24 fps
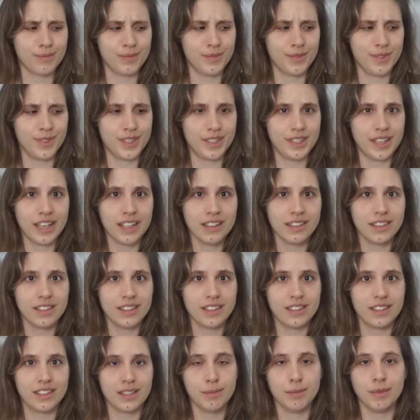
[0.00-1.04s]
genetically
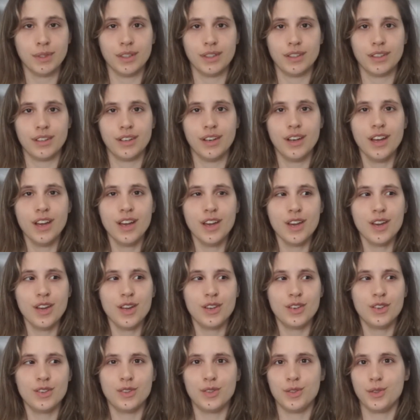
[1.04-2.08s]
similar
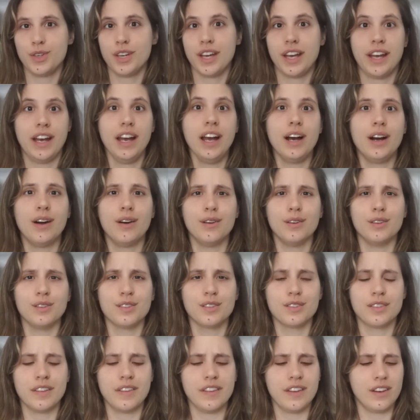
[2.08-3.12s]
to cows
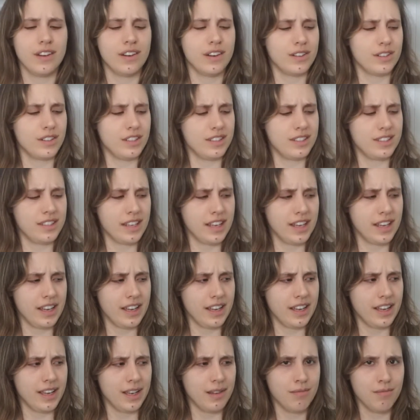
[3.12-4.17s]
than they are to,
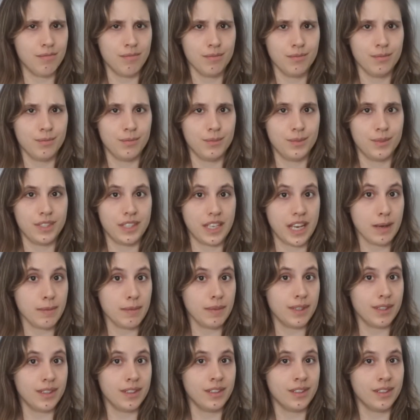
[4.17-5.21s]
say,
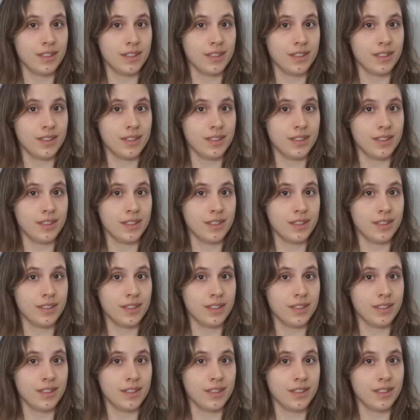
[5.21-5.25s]
salmon.